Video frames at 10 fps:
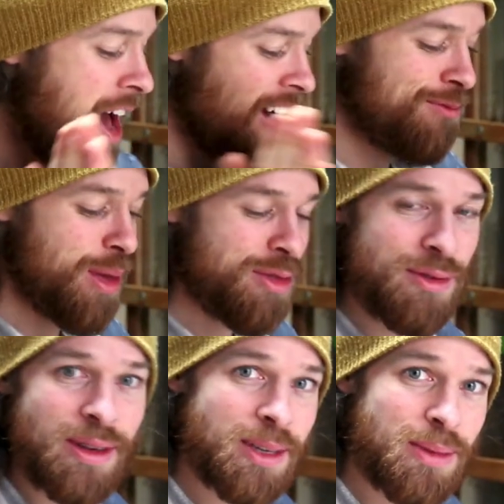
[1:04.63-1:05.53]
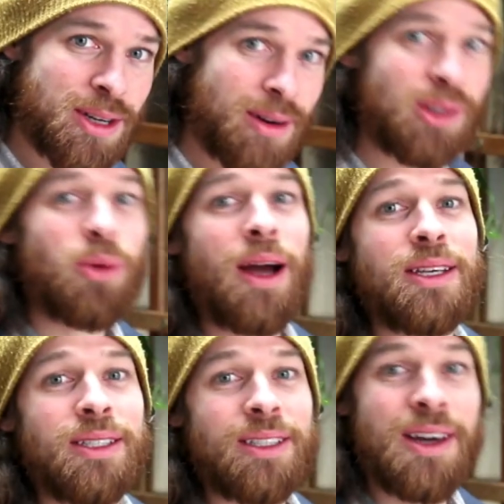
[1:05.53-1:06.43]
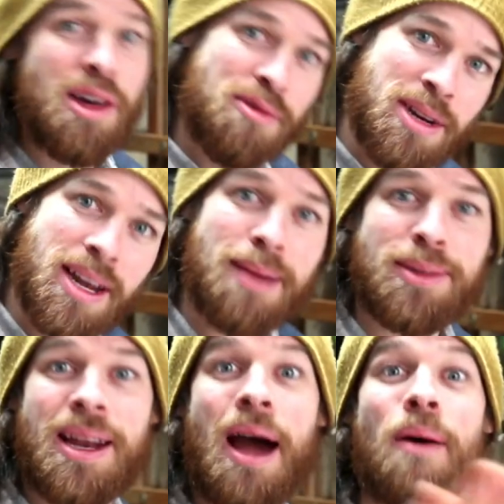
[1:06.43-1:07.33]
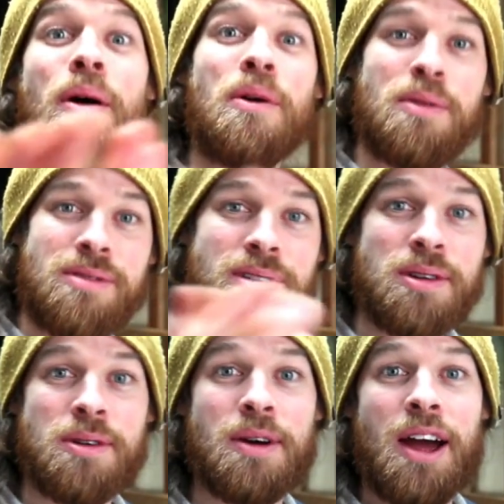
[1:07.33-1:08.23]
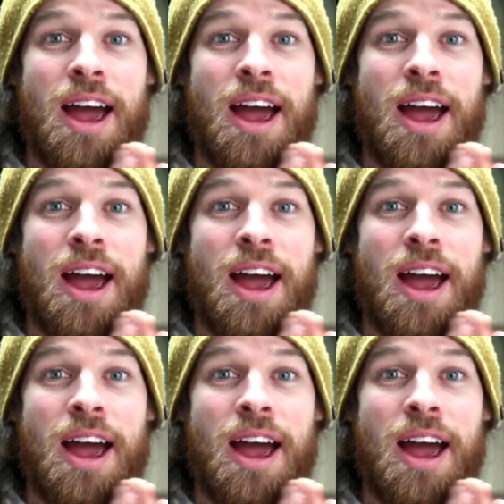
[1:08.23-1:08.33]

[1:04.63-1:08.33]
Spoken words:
I've been through this material twice, three times now with you,